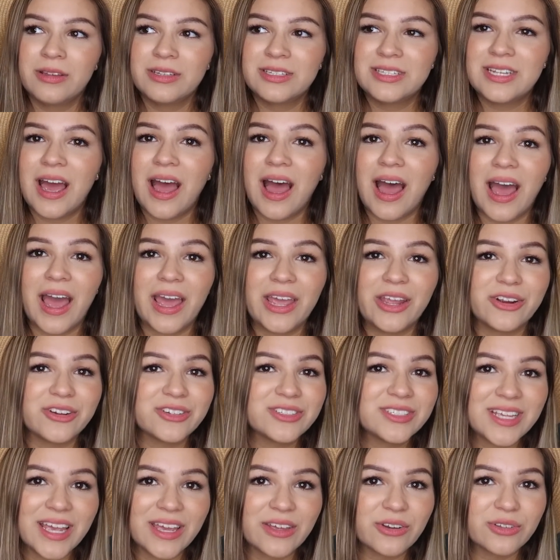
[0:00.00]
tie
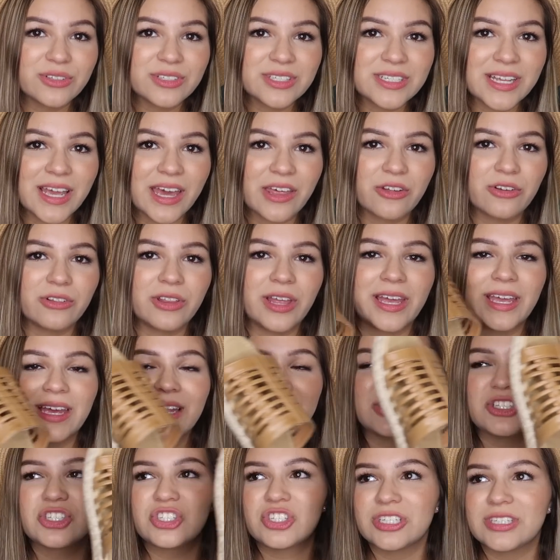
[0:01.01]
your sandals together.
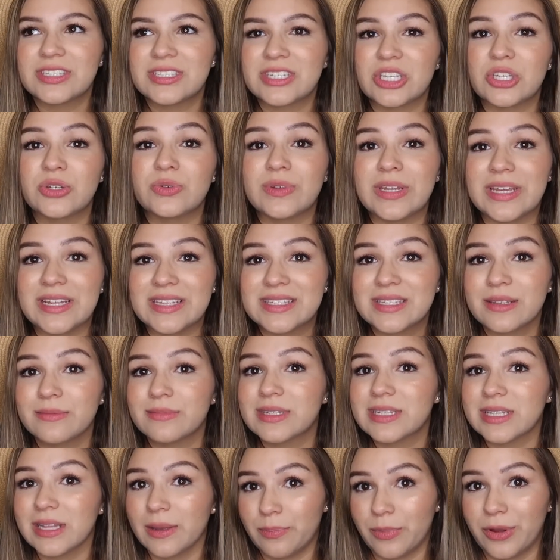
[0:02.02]
Like, it's just, you need
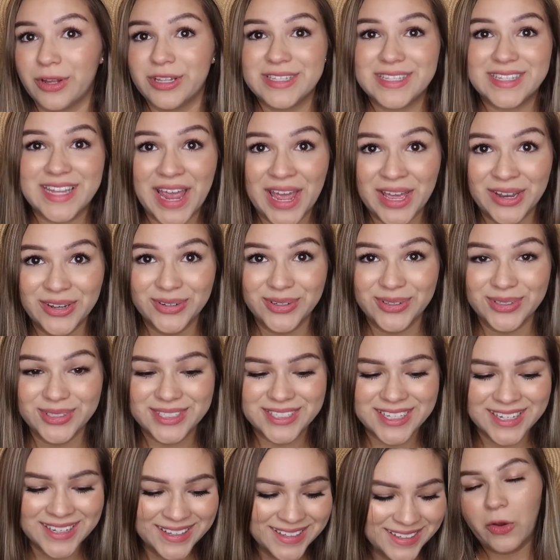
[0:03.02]
some slip-on
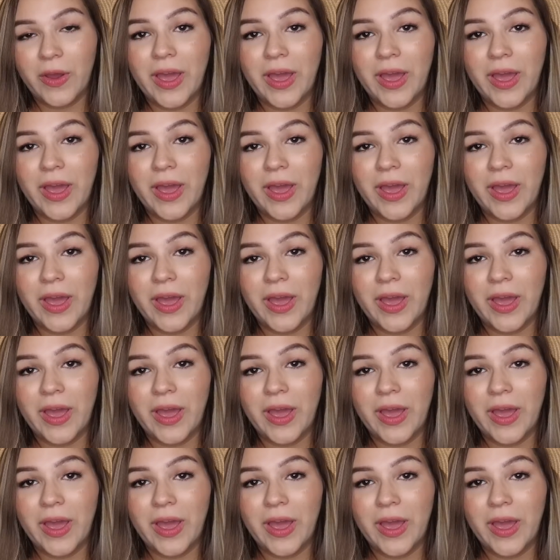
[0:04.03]
sandals.